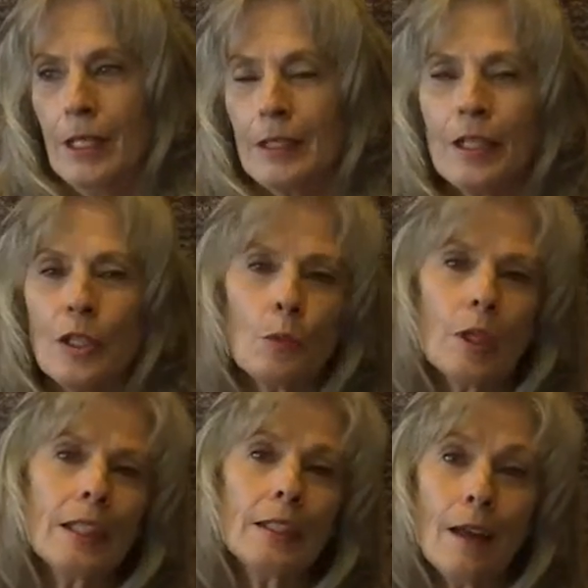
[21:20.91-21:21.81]
that you
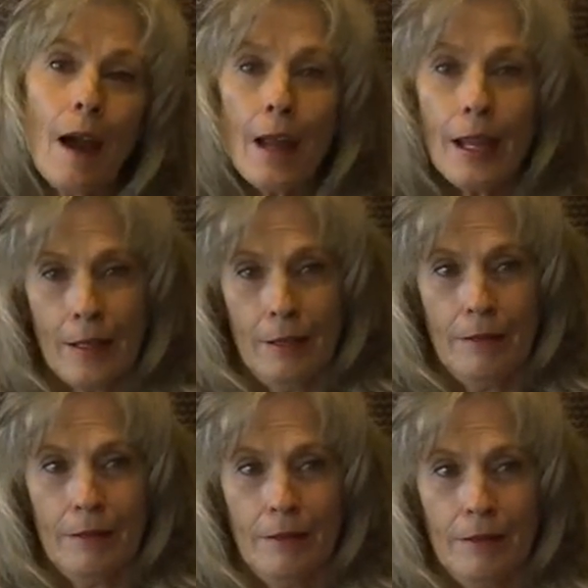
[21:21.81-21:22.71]
really like,
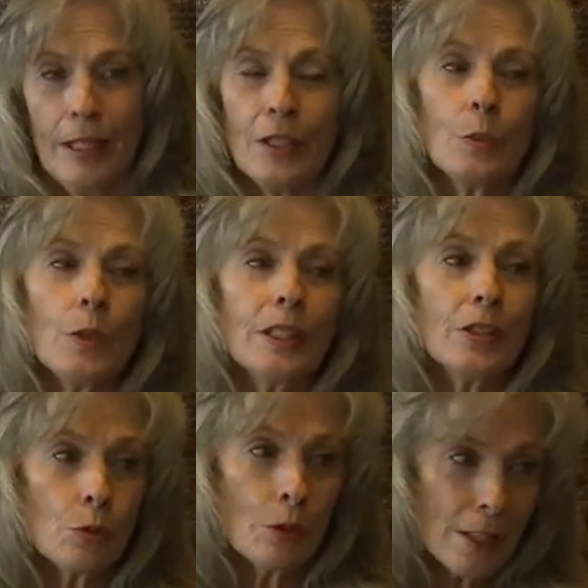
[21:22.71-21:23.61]
that you really
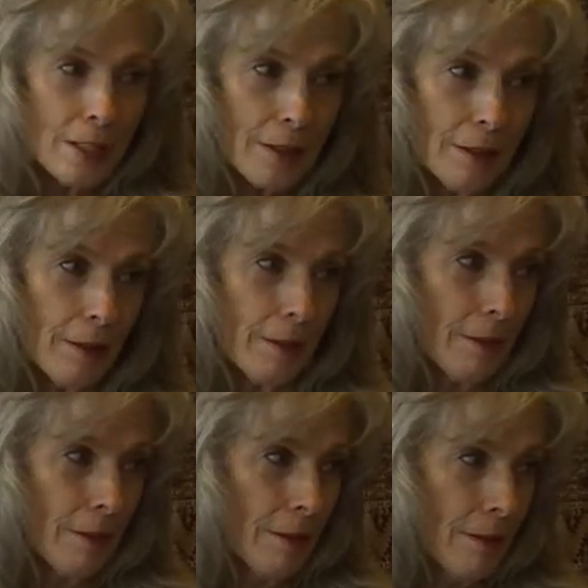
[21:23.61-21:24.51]
trusted.
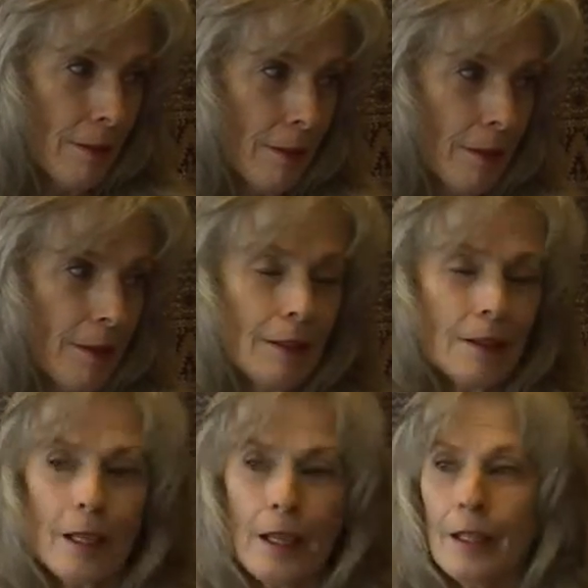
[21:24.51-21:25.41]

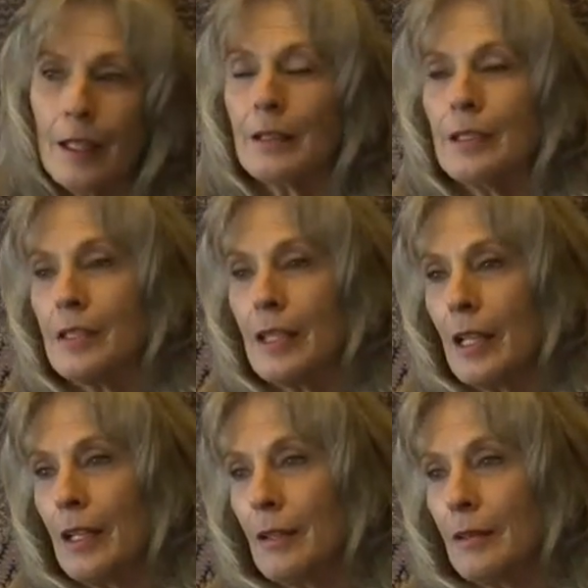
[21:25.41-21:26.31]
Okay, like let's
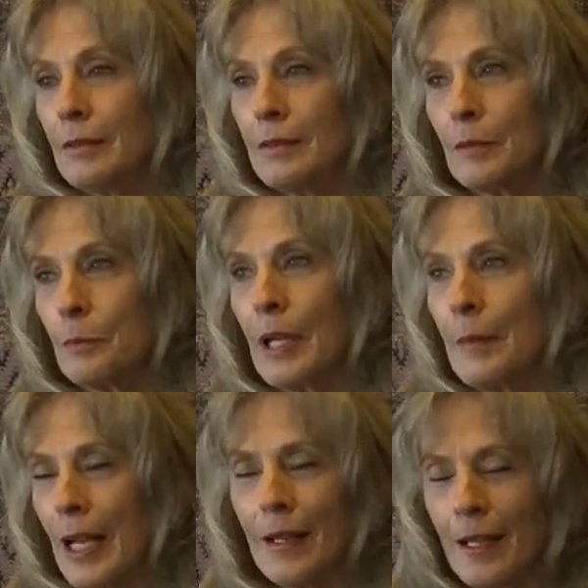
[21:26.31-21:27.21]
say, I
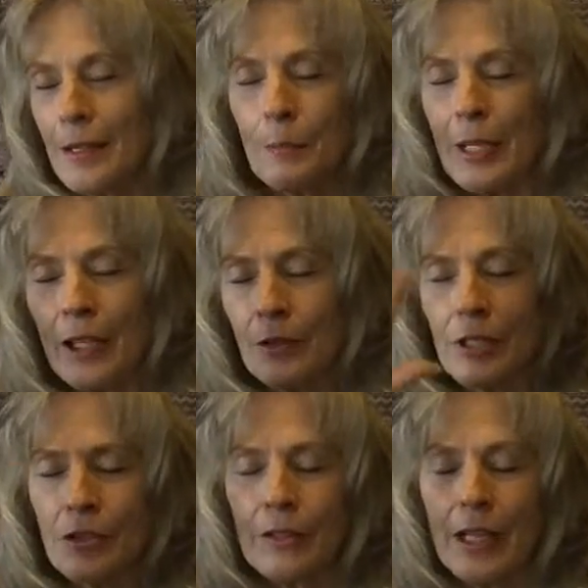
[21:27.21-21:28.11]
mean, I, I, the piano
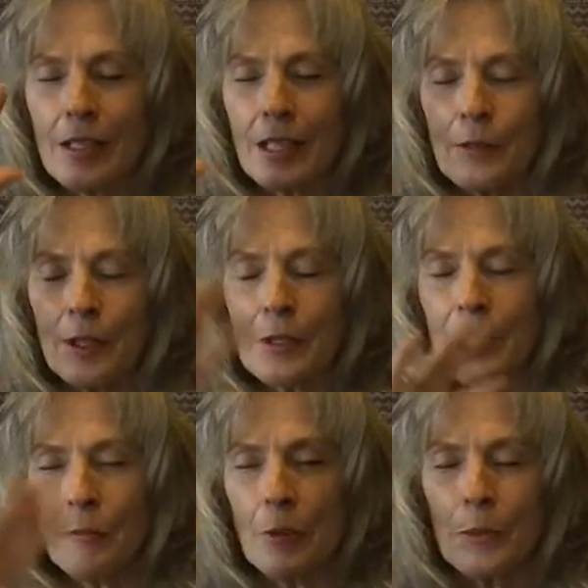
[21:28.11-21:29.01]
teacher thing keeps coming because
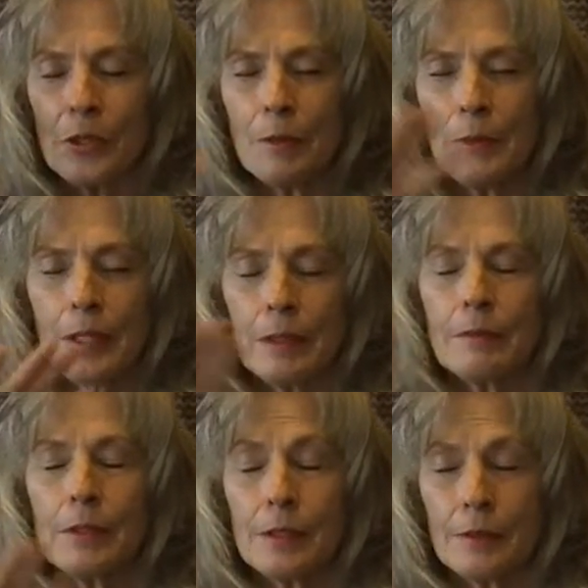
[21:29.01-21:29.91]
I remember someone that
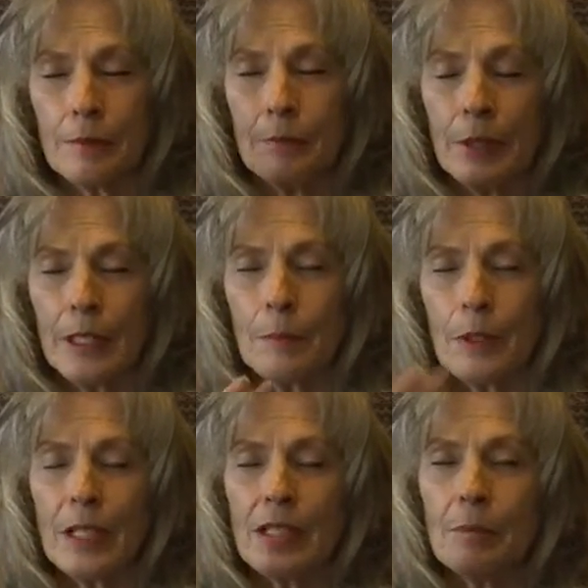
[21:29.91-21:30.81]
was being
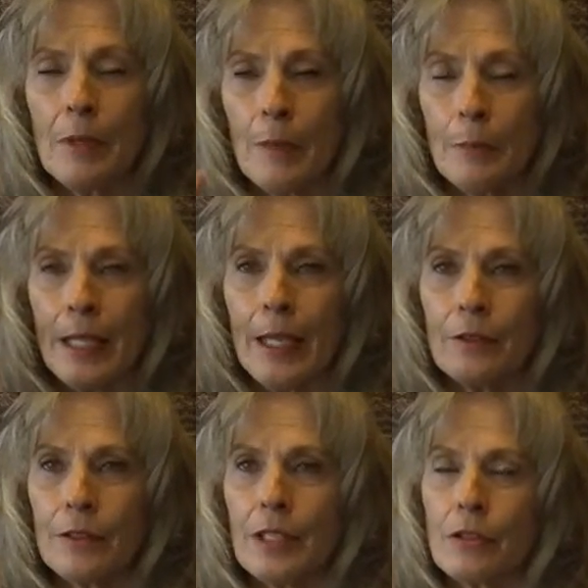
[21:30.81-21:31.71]
molested by a
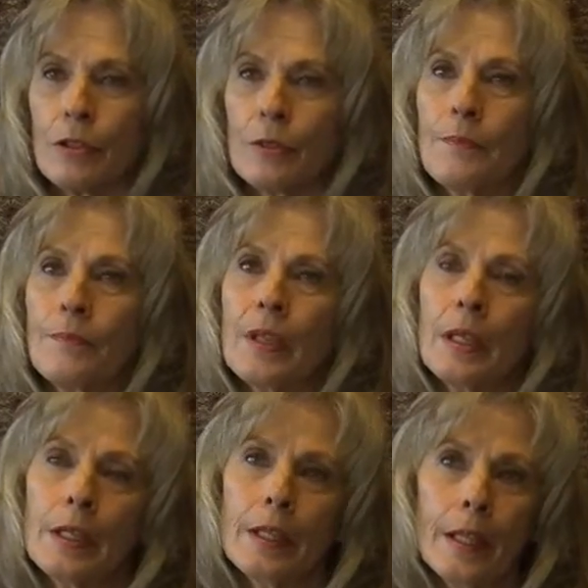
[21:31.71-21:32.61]
piano teacher,
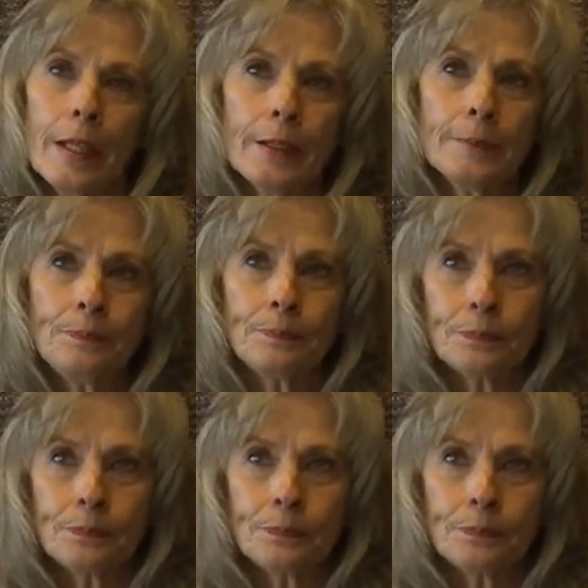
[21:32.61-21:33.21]
and